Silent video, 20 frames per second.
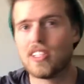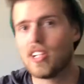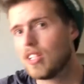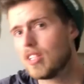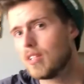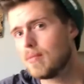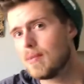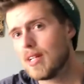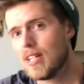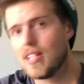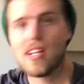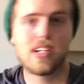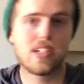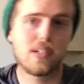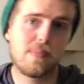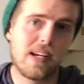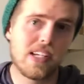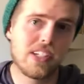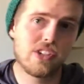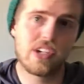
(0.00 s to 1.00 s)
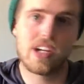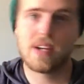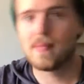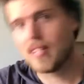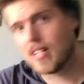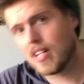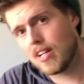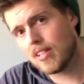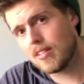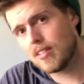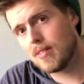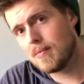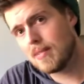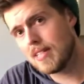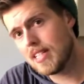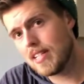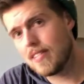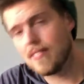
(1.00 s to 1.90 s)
talk to me, talk to Pastor Tammy, talk to Miss